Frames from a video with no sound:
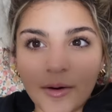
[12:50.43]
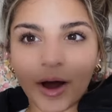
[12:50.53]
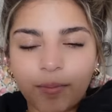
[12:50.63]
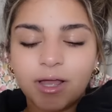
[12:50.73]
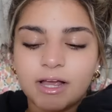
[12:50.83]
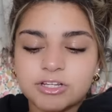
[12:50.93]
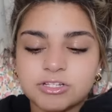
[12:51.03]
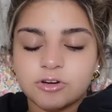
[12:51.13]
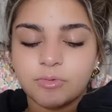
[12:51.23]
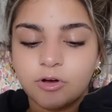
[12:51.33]
I might actually
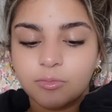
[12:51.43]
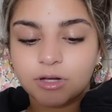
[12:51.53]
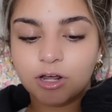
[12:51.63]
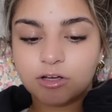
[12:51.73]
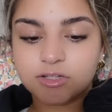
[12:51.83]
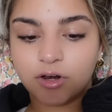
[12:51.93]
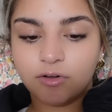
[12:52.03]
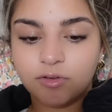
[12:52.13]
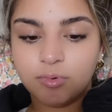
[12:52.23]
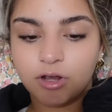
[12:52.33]
start my homework now because I
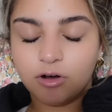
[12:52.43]
don't have to be